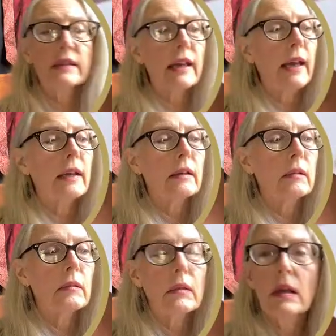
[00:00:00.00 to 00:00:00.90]
that
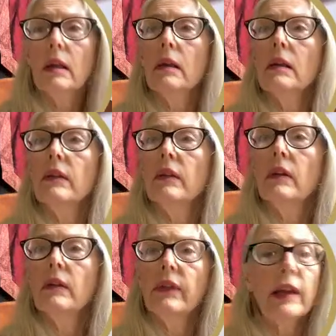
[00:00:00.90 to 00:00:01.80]

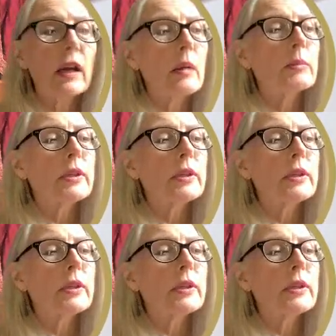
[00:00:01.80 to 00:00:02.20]
they come